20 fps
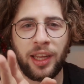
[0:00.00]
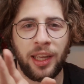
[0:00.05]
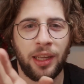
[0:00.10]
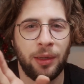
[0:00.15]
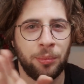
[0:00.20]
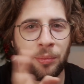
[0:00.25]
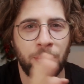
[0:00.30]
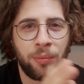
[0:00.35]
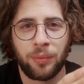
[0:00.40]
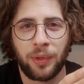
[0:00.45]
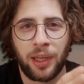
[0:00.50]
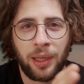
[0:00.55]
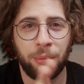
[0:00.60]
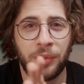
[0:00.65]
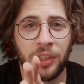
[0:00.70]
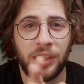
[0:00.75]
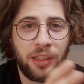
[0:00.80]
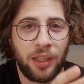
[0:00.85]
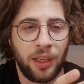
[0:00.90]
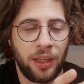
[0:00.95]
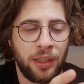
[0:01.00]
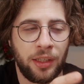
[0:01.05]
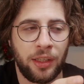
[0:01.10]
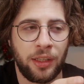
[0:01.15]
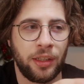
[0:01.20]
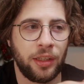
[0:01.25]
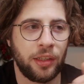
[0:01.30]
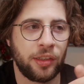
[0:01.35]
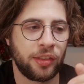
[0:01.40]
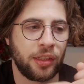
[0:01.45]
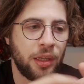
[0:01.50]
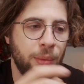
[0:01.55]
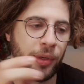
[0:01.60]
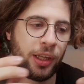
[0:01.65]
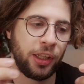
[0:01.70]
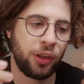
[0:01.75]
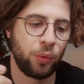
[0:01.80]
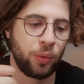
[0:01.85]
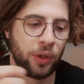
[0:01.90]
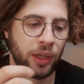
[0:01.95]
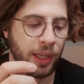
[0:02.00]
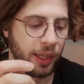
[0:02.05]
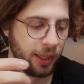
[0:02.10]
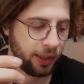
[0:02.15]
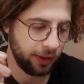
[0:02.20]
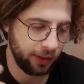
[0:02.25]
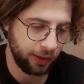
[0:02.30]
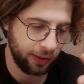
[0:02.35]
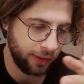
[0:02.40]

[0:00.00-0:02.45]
I'm TAing is coming to an end,